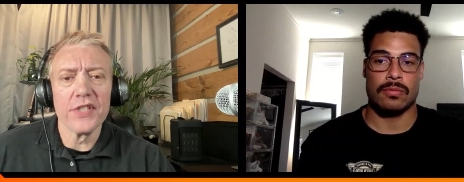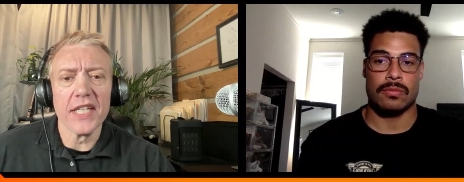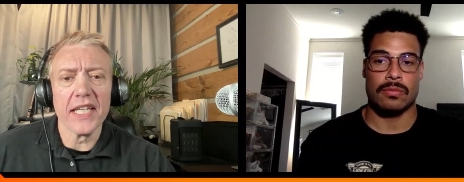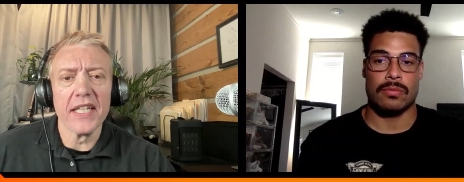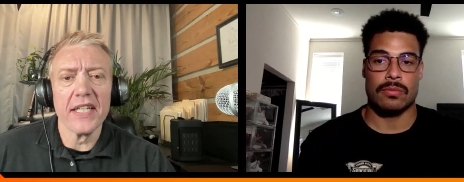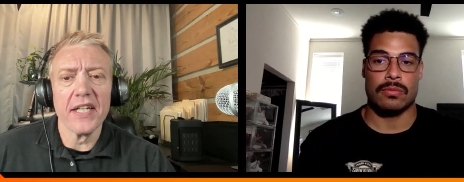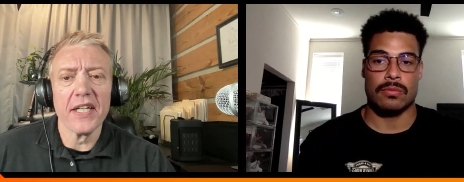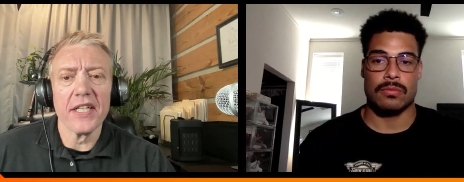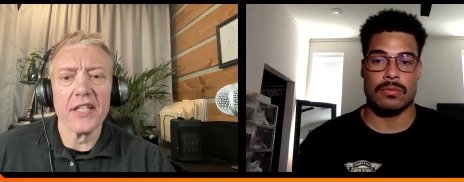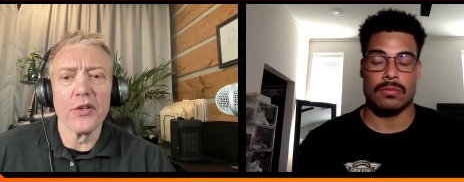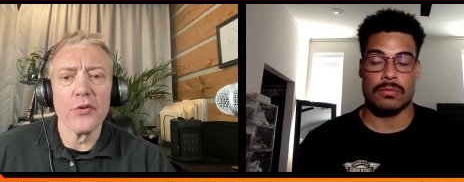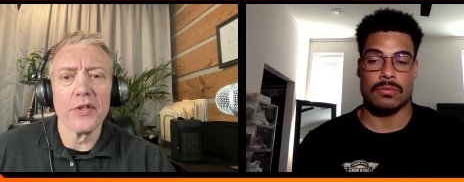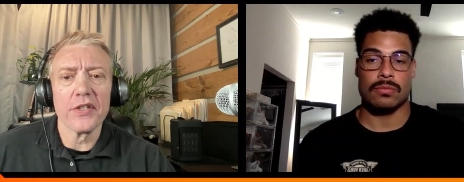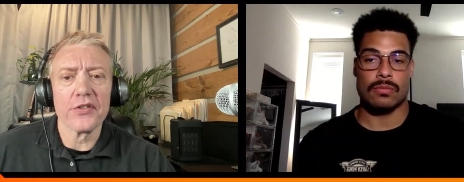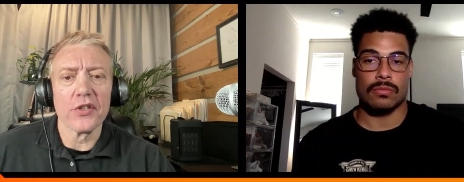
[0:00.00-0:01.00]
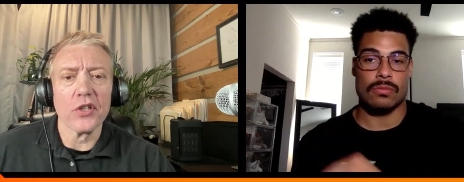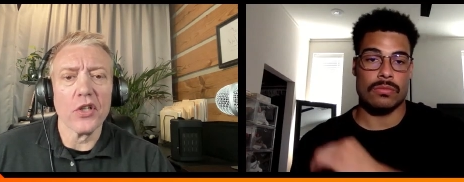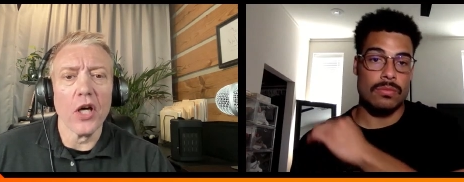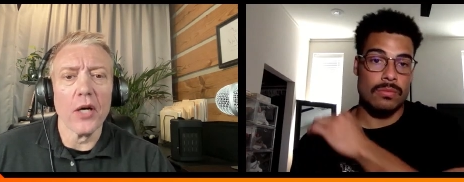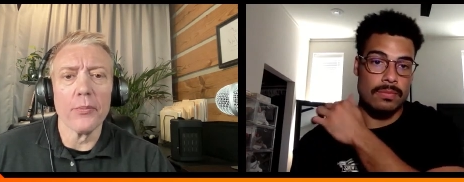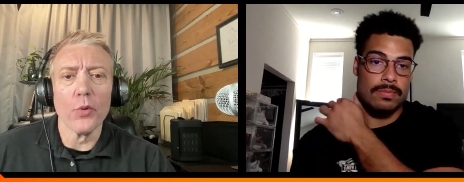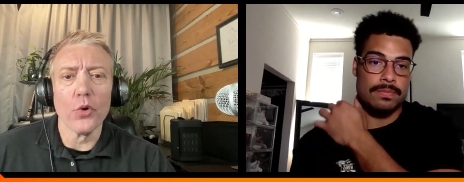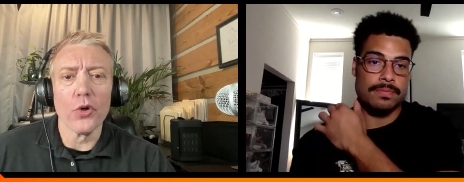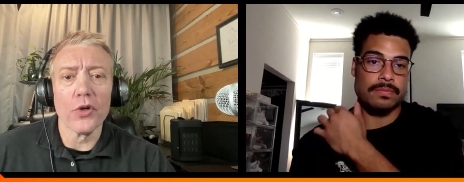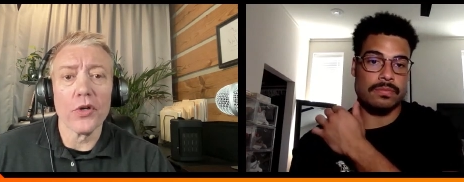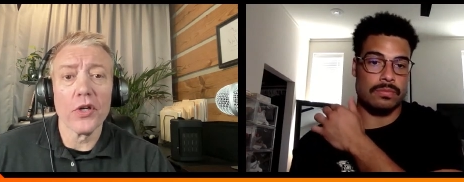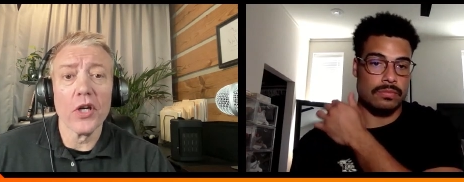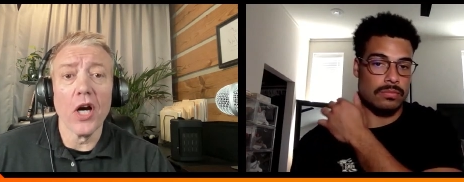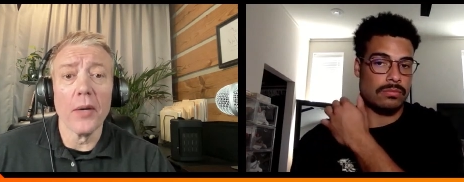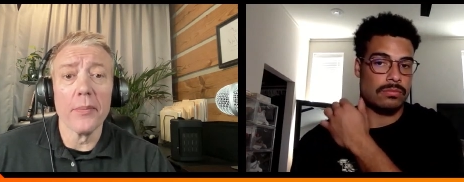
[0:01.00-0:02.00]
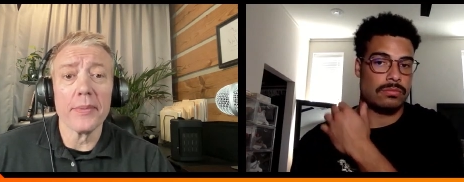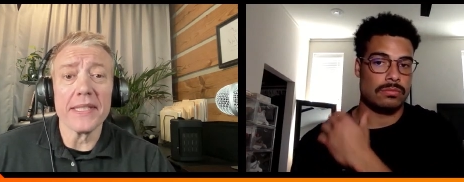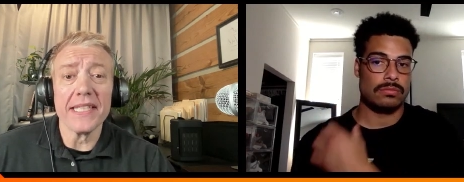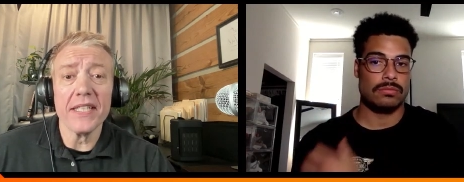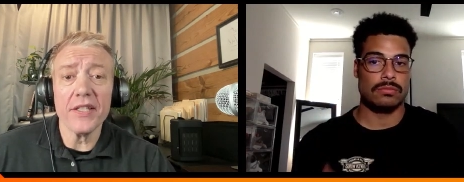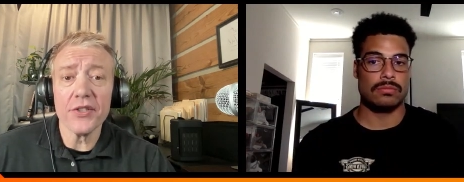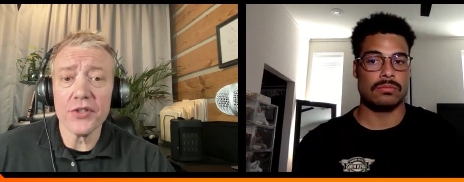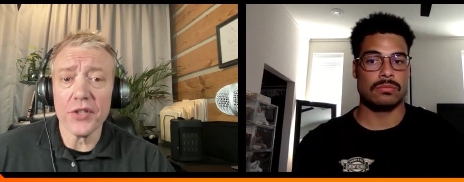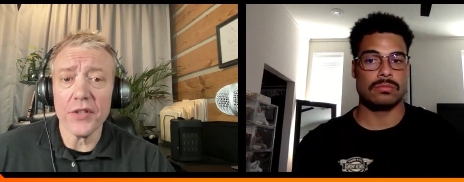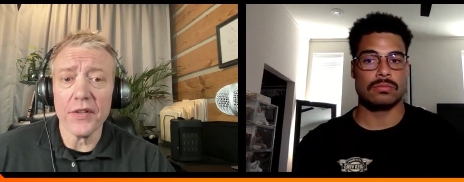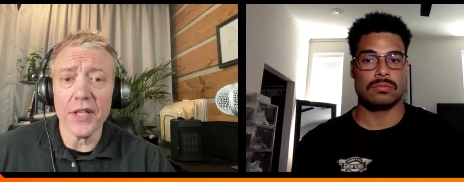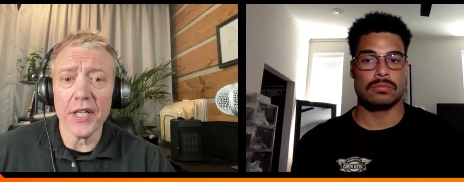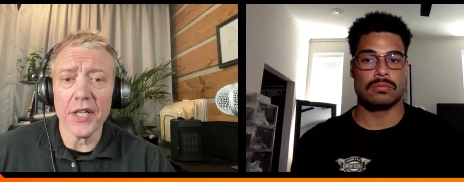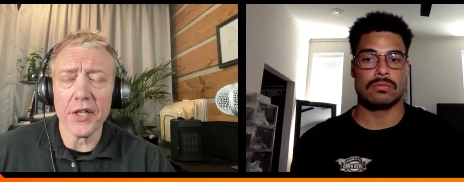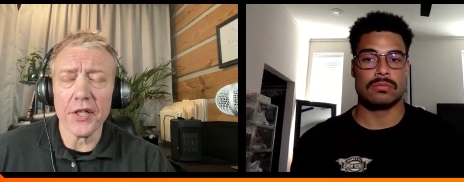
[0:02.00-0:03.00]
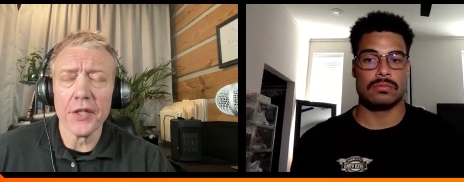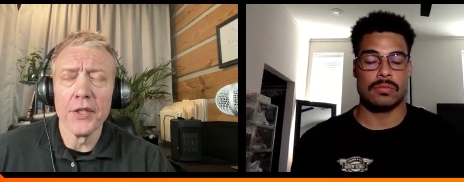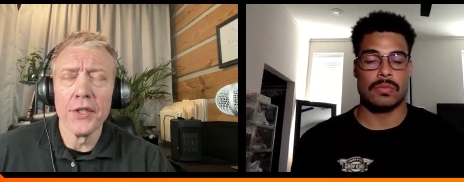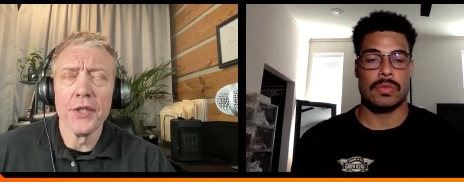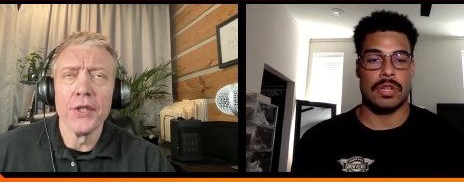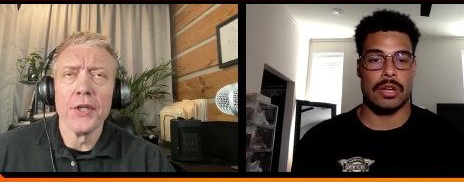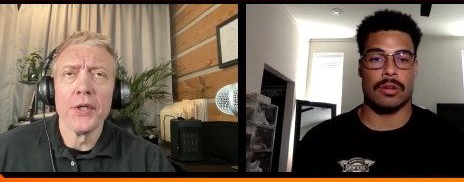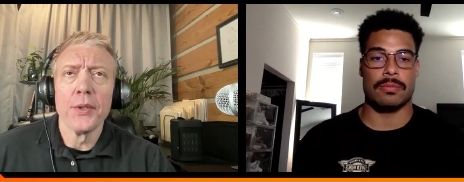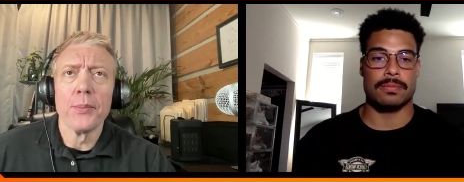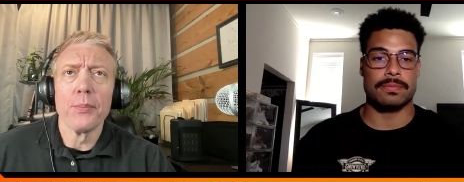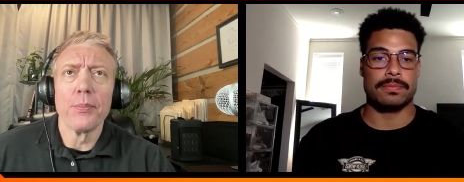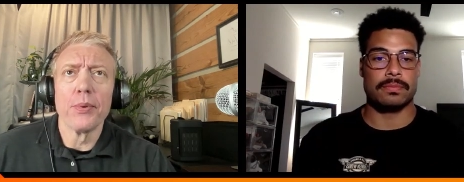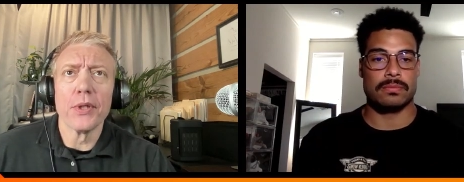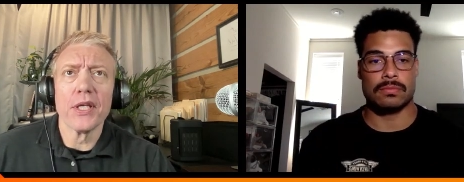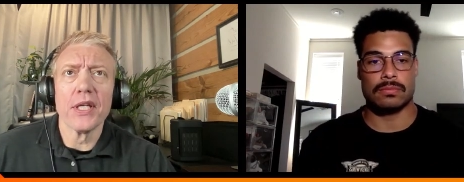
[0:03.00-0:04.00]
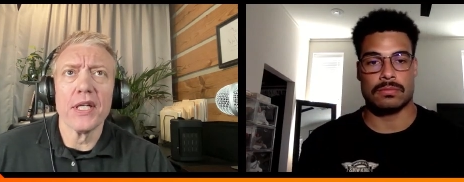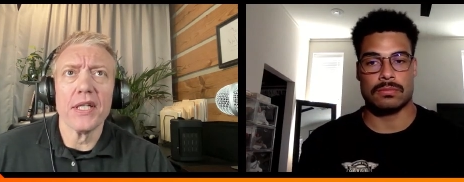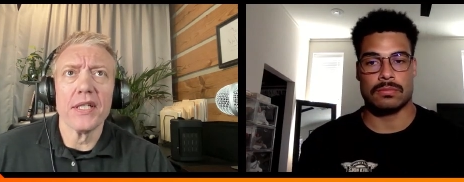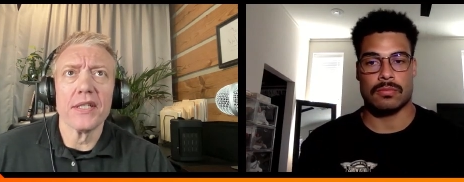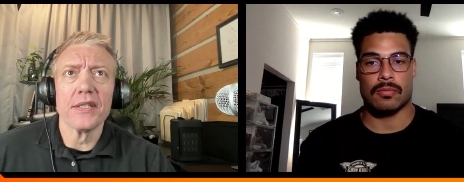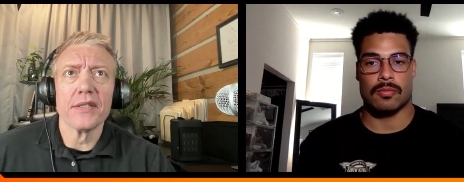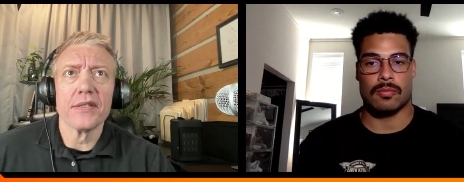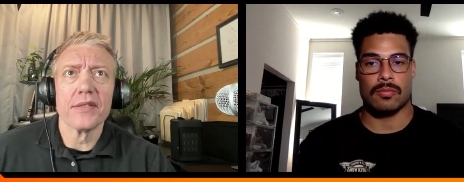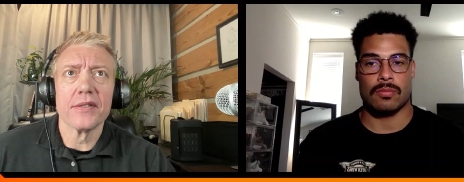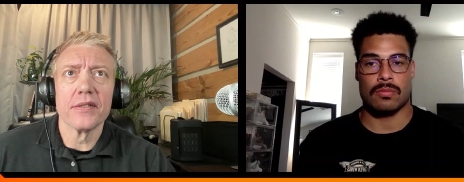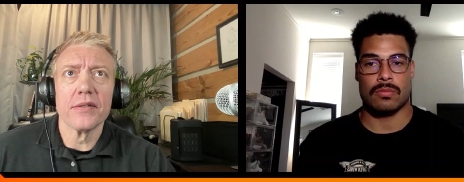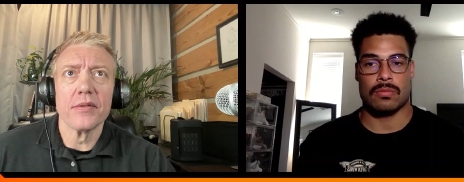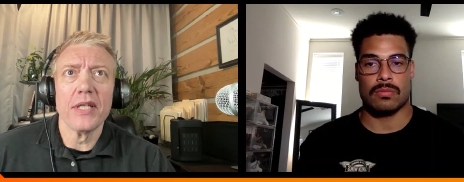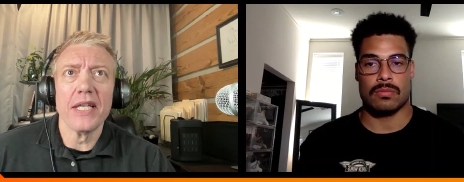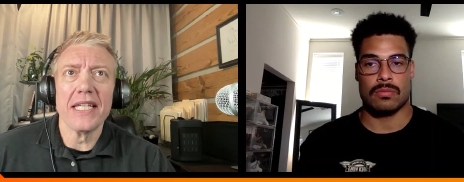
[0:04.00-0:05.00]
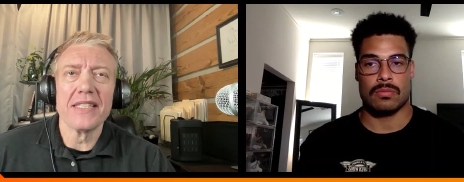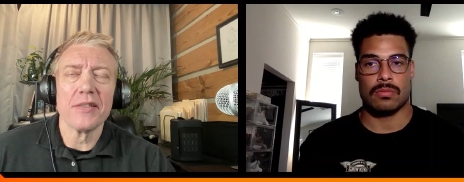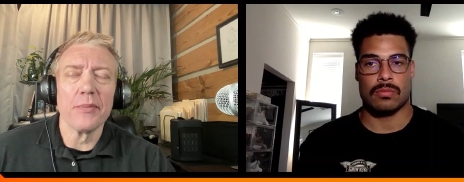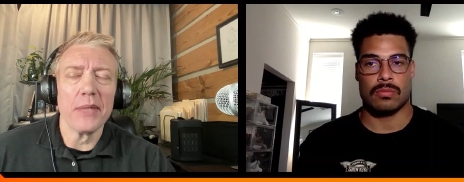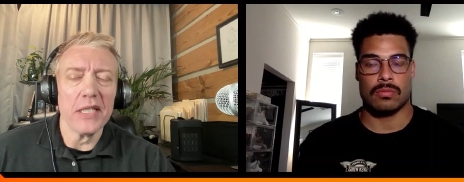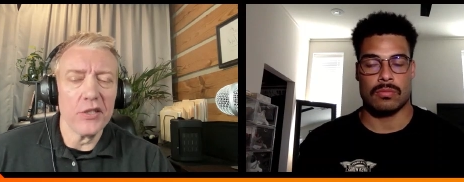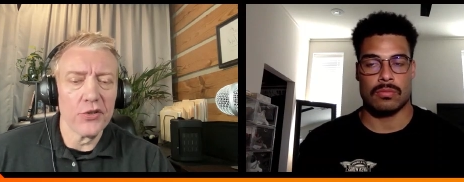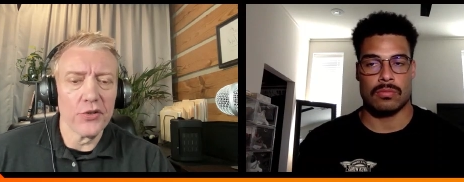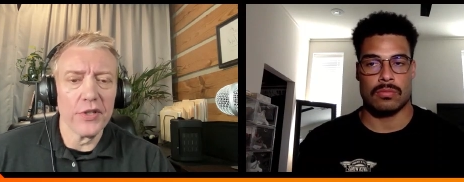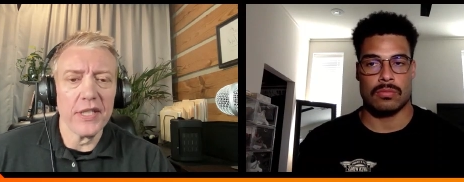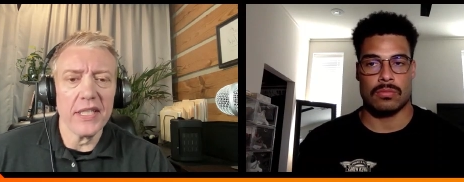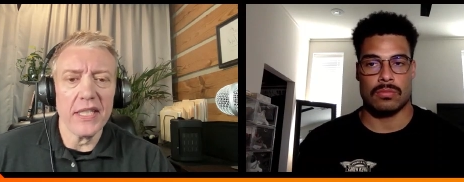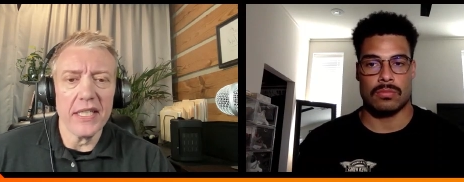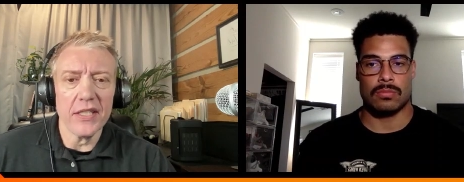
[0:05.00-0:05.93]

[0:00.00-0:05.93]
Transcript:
Speaker 1: competition there yeah. because you had some injury issues and some transfer issues the